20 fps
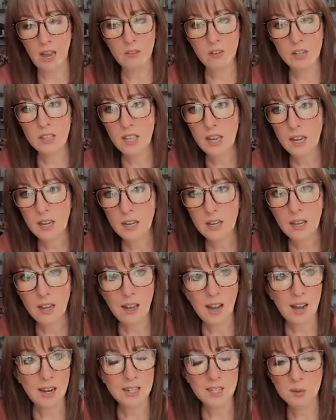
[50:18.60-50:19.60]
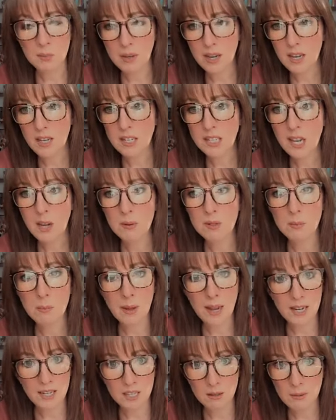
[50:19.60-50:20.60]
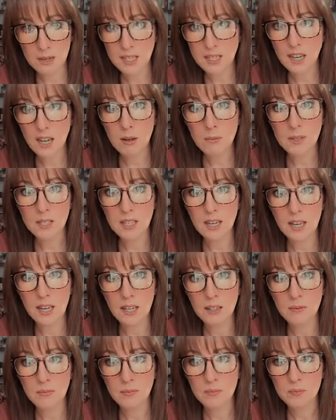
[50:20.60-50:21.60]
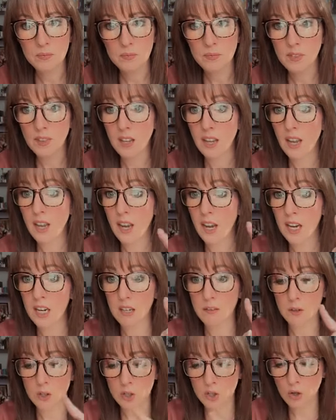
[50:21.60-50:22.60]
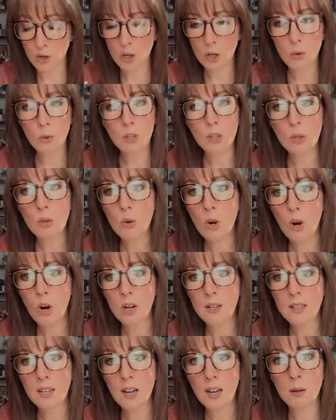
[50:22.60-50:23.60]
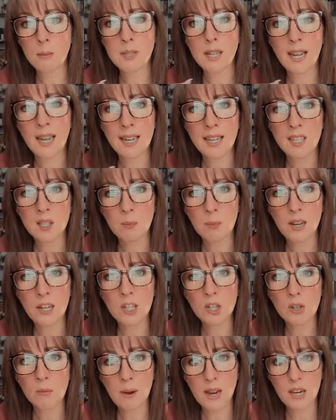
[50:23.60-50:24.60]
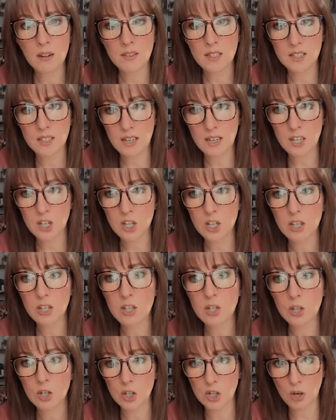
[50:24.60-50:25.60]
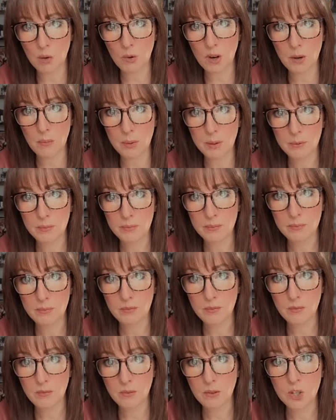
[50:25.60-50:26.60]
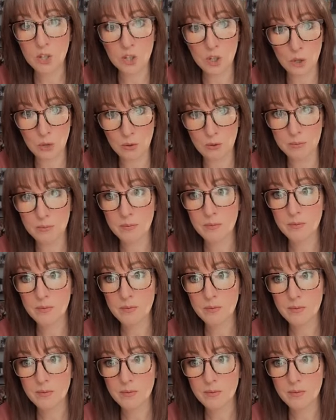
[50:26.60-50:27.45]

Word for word: everything I spend comes back to me times 10. And if you start going through hard times, expect your manifestations to show up soon.